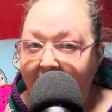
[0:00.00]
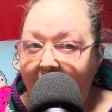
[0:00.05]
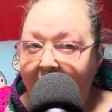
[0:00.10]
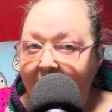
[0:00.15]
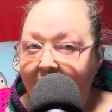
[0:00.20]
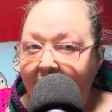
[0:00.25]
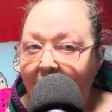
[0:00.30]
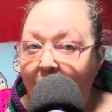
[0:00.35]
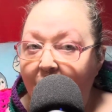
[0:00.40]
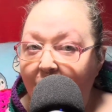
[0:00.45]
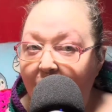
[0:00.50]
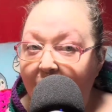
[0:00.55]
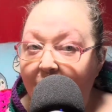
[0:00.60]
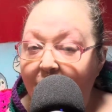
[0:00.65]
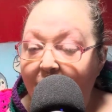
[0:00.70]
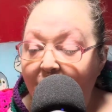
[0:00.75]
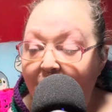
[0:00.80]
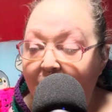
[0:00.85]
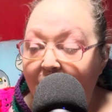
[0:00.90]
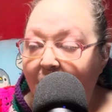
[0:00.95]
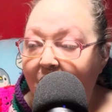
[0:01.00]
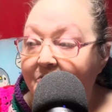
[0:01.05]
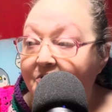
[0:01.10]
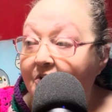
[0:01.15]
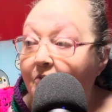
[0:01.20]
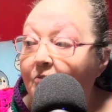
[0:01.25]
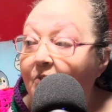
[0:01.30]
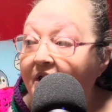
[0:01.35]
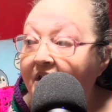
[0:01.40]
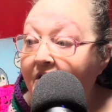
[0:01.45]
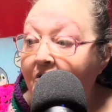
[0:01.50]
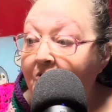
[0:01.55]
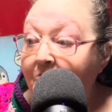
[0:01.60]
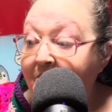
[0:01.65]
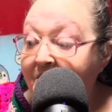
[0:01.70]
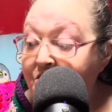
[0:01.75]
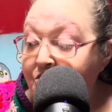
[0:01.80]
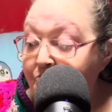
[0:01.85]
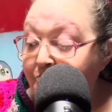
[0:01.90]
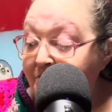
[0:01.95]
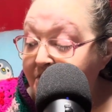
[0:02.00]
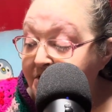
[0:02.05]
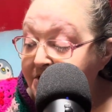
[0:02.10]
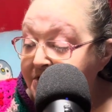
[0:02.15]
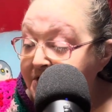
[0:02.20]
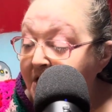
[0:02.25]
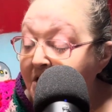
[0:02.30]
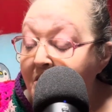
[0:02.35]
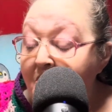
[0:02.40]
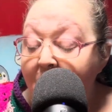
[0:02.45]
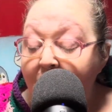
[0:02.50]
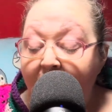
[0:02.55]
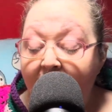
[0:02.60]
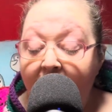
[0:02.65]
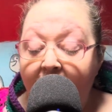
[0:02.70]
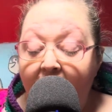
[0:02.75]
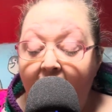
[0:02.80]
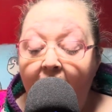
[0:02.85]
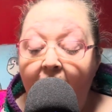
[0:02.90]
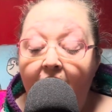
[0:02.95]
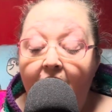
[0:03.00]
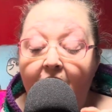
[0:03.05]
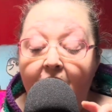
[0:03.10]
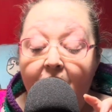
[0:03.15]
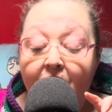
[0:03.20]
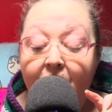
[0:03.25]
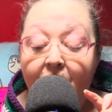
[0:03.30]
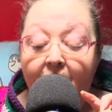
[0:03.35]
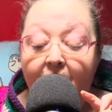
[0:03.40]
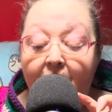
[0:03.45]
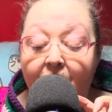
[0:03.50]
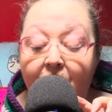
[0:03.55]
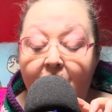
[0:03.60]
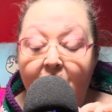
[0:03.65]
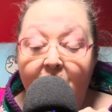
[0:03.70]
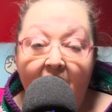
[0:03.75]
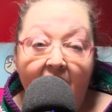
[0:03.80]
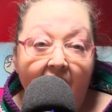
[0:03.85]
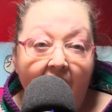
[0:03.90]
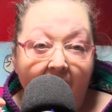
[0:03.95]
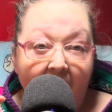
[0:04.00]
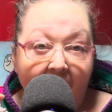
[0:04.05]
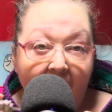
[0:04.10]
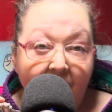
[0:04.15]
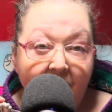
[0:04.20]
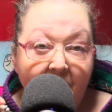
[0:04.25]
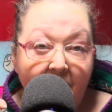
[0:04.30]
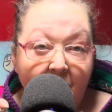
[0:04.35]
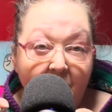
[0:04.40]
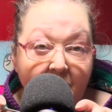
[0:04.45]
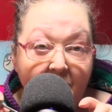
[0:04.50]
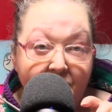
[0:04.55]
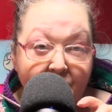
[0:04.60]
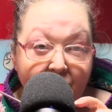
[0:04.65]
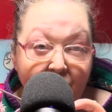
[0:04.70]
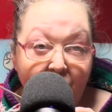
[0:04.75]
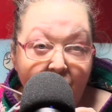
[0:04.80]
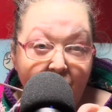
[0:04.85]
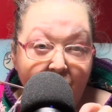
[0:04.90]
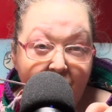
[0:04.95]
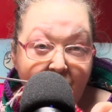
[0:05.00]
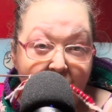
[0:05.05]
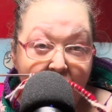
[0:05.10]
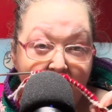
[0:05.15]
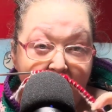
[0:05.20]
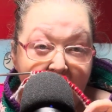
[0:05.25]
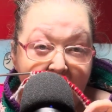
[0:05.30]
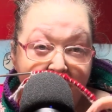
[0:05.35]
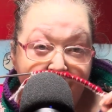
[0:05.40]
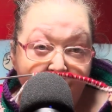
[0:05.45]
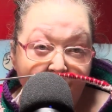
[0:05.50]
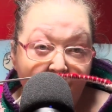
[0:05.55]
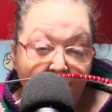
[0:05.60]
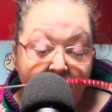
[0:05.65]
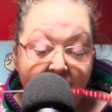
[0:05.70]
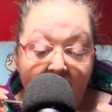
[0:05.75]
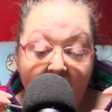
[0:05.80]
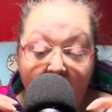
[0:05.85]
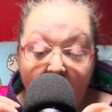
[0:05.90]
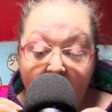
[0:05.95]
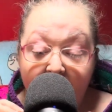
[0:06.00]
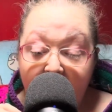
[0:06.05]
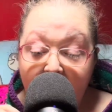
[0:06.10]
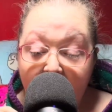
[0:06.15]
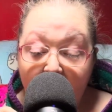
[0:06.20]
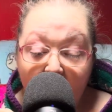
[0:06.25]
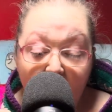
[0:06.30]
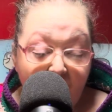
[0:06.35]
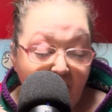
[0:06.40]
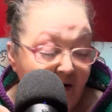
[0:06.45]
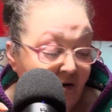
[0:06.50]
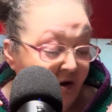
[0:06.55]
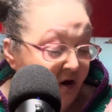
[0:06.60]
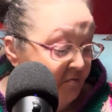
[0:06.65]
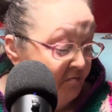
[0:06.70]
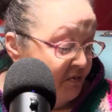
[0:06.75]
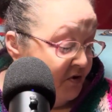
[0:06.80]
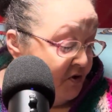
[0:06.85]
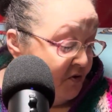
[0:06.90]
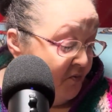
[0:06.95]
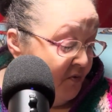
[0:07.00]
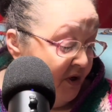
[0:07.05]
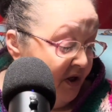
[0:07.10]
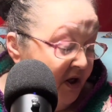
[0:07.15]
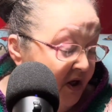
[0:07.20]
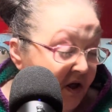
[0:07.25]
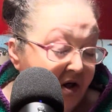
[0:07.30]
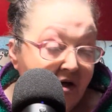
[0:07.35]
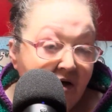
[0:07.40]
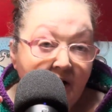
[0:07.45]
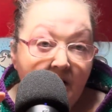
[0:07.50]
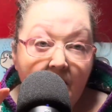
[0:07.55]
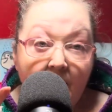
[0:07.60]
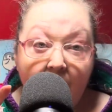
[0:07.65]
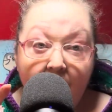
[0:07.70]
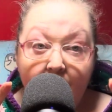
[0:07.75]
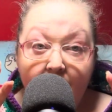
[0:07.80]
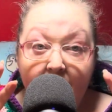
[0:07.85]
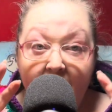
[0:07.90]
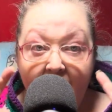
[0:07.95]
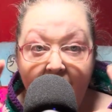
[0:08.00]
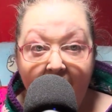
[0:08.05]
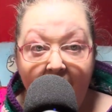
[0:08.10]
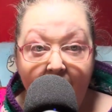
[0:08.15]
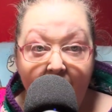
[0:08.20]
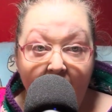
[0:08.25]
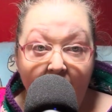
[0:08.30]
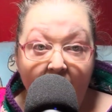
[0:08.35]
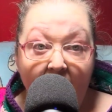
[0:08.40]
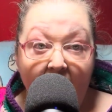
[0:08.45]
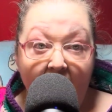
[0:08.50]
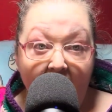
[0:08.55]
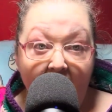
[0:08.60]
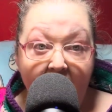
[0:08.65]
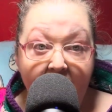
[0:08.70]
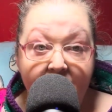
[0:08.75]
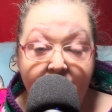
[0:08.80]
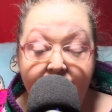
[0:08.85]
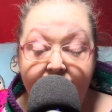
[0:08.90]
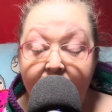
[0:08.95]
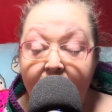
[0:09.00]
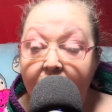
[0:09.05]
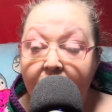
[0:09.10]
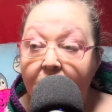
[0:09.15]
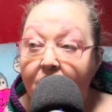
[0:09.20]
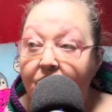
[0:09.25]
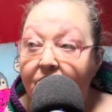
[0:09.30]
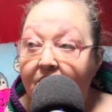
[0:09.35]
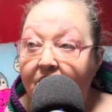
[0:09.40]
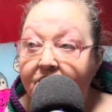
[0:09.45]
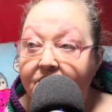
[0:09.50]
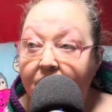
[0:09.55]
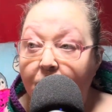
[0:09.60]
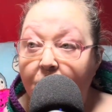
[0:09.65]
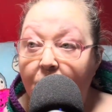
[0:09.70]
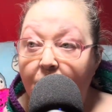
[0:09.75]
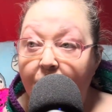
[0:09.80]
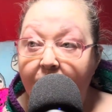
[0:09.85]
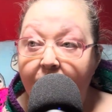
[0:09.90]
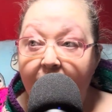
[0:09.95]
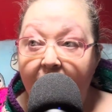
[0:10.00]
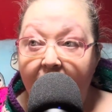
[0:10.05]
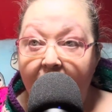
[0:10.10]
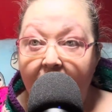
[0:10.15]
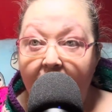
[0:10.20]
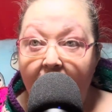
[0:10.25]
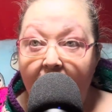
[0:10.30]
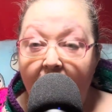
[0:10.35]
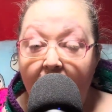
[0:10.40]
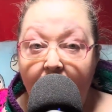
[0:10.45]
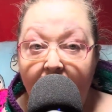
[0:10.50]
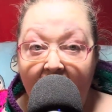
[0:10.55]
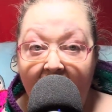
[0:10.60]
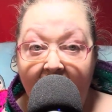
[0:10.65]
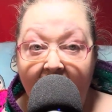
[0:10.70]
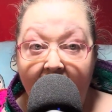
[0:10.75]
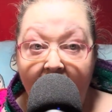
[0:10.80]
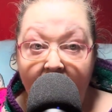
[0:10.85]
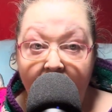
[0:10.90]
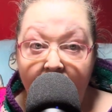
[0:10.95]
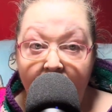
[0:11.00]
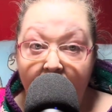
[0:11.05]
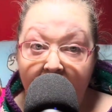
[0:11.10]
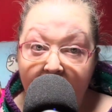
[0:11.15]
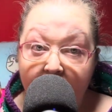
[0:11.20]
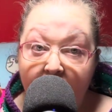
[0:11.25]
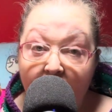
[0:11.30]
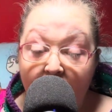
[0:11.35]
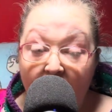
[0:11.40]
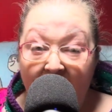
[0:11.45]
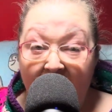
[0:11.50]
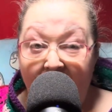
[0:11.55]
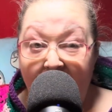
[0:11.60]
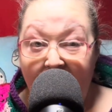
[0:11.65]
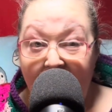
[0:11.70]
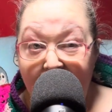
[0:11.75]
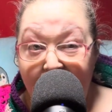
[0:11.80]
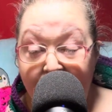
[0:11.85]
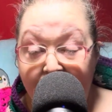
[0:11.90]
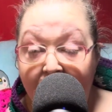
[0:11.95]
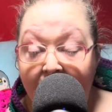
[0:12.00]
Yeah, well, so I'm waiting on measurements. But the black that I was going to use for this will now be going in between my rainbow colours, because I will be making a black and rainbow coloured